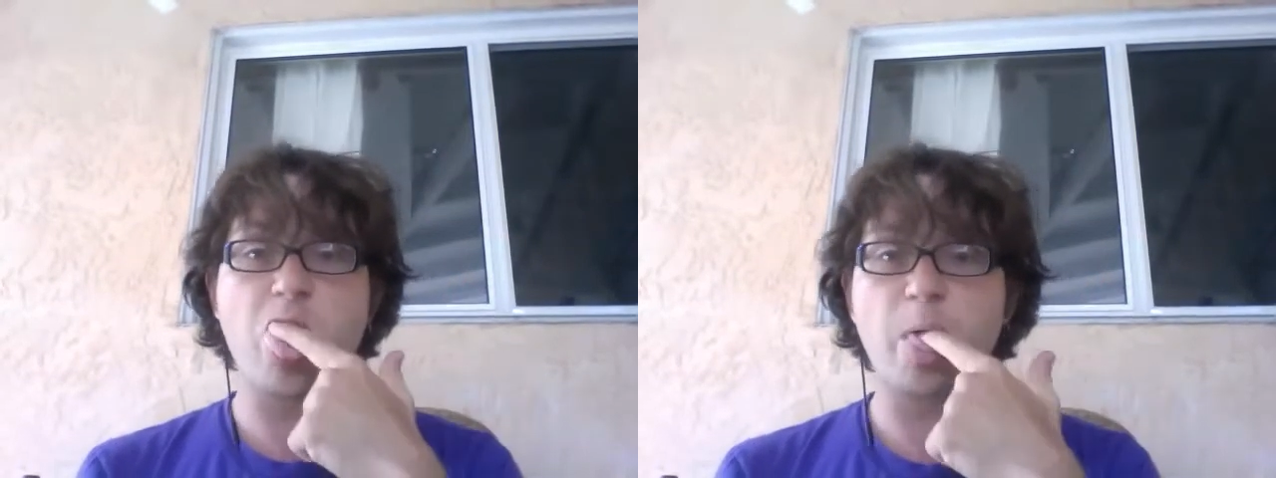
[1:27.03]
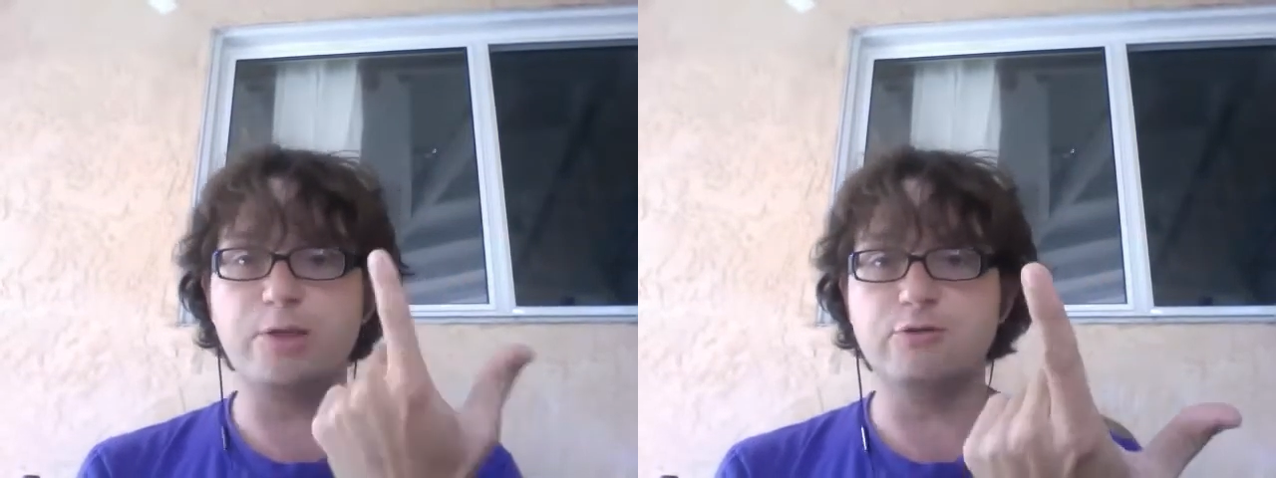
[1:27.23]

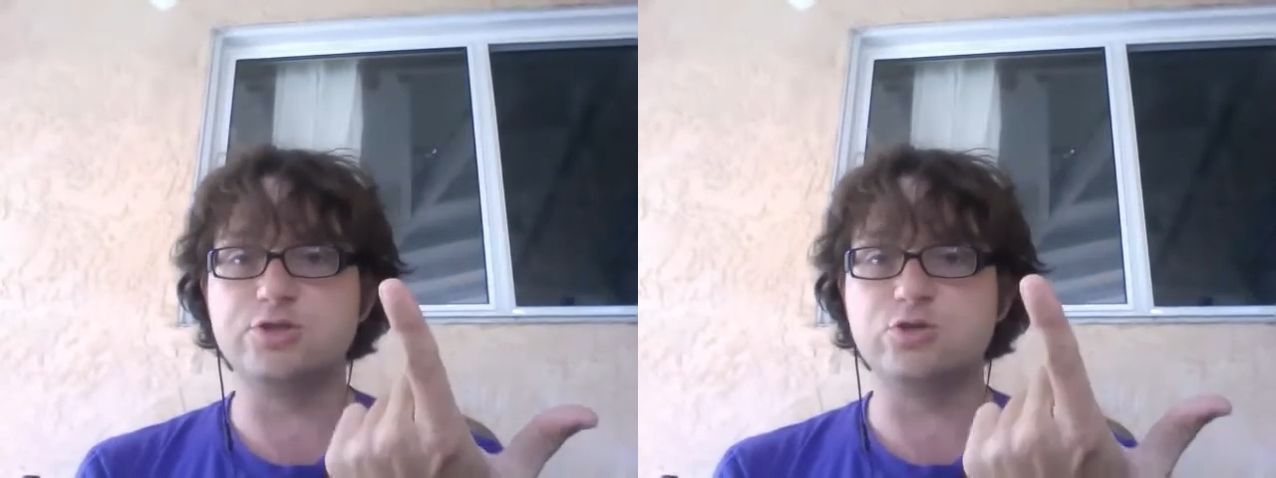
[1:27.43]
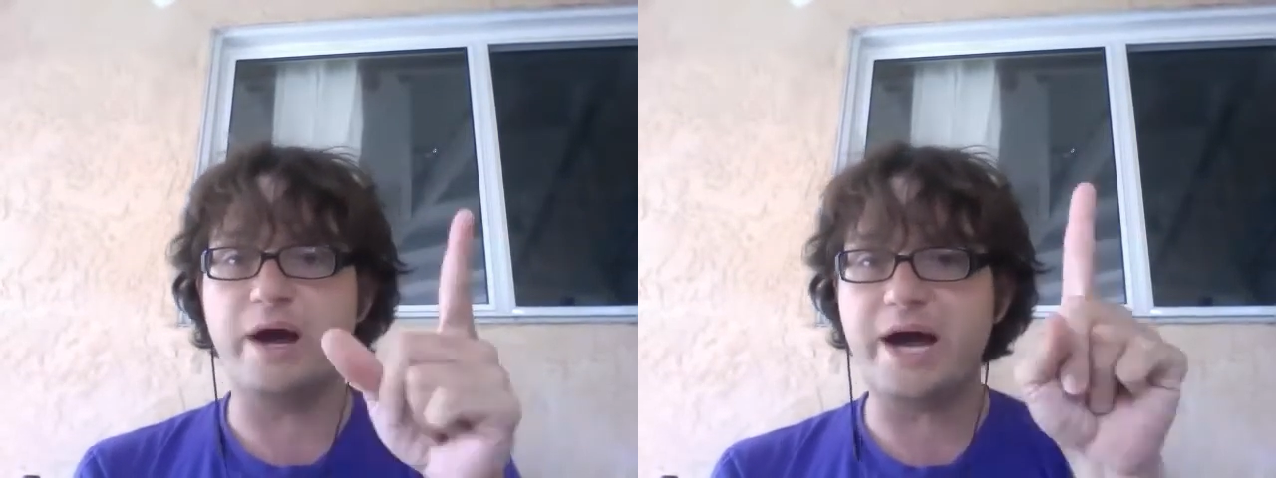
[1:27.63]
do a
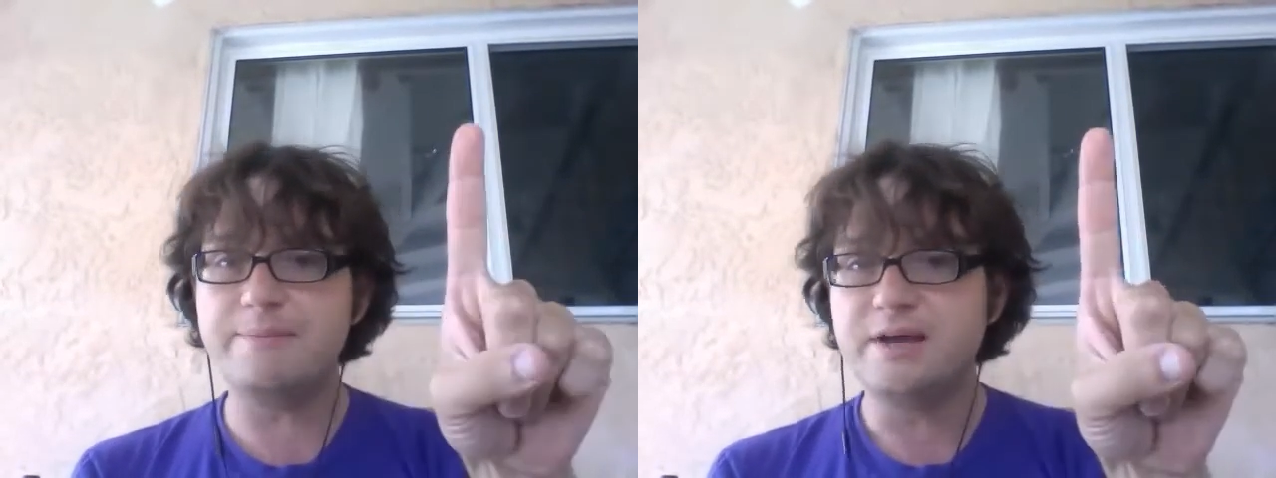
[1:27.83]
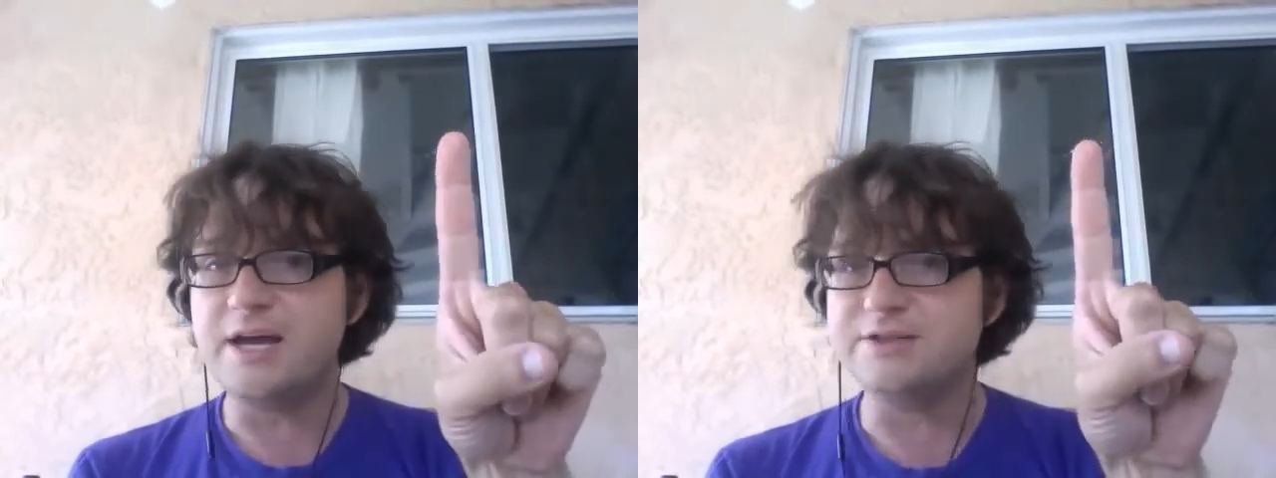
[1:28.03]
swab
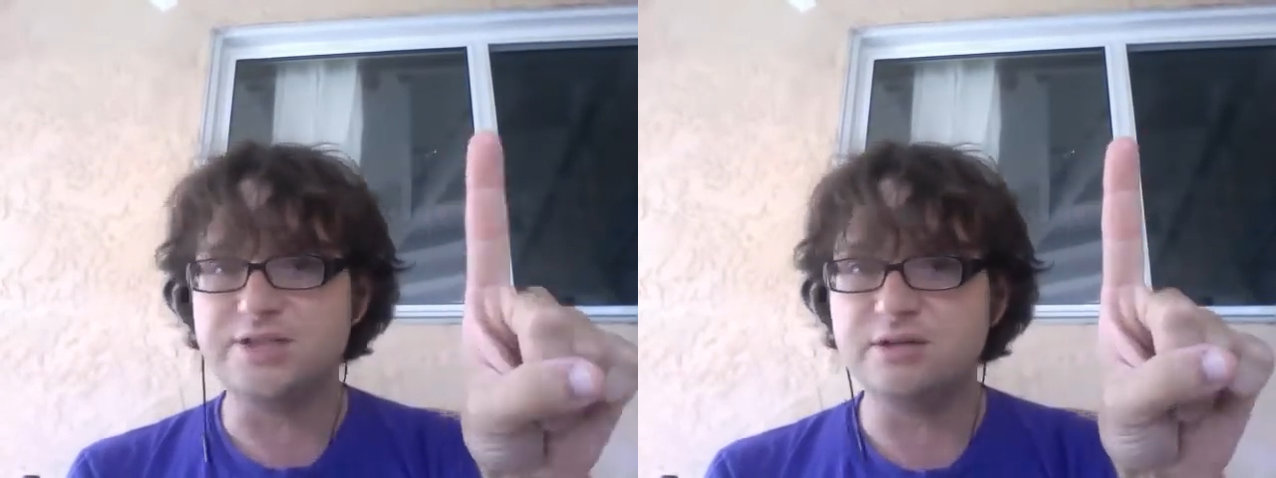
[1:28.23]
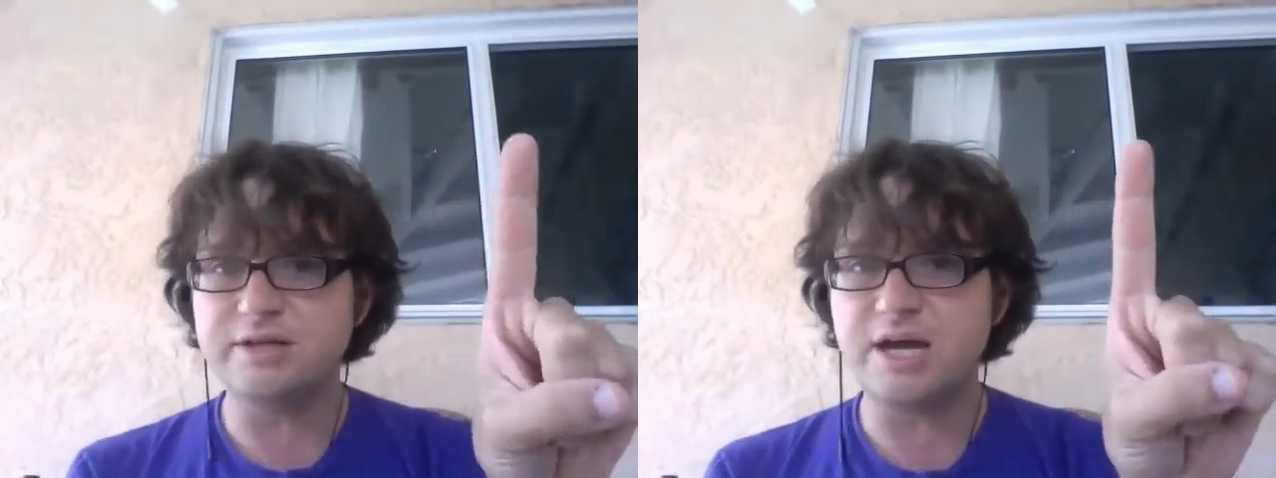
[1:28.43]
and
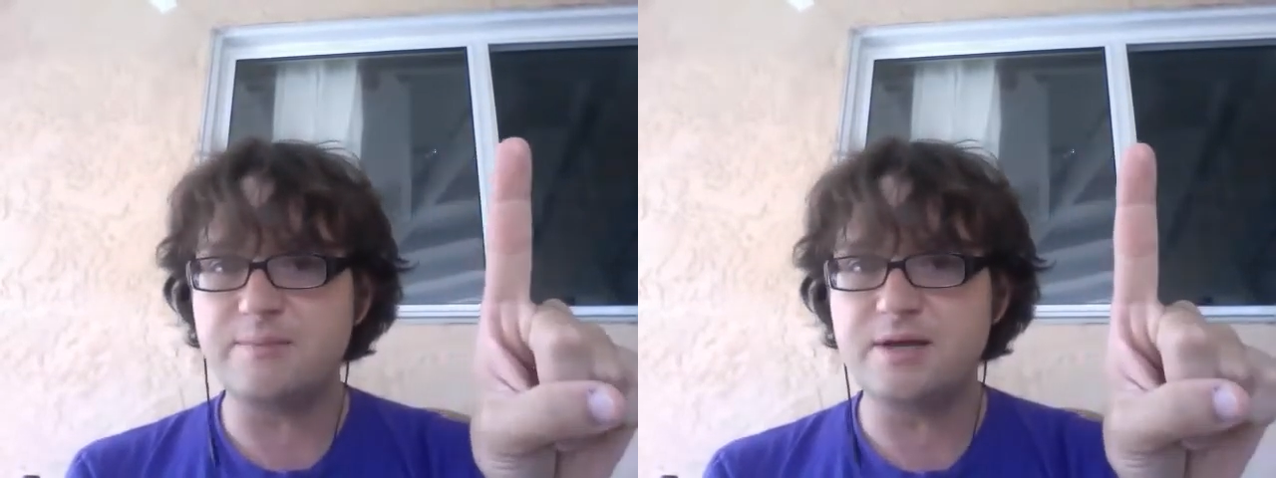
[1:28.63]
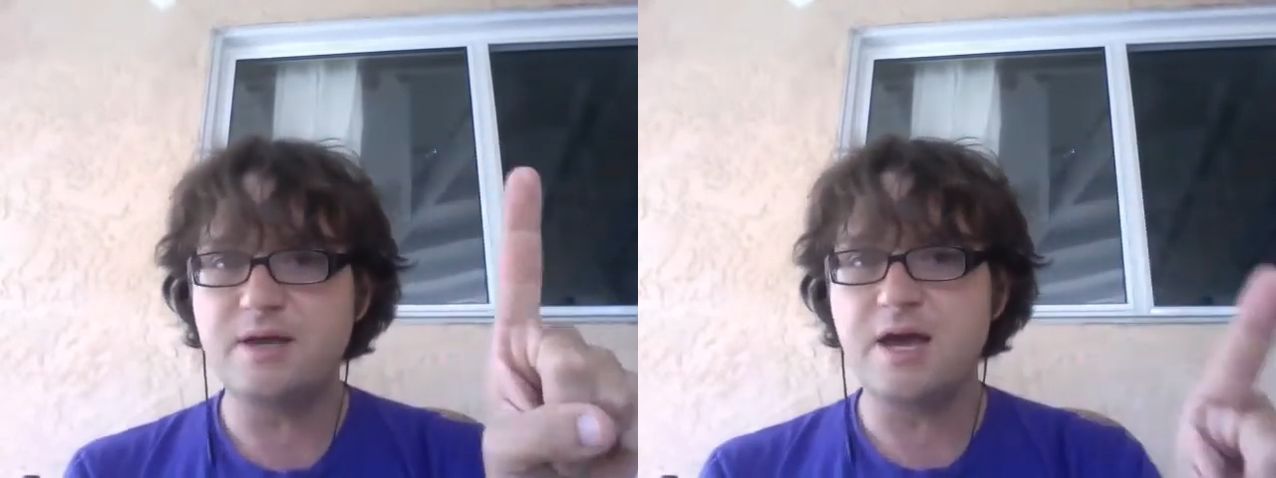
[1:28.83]
genotype me,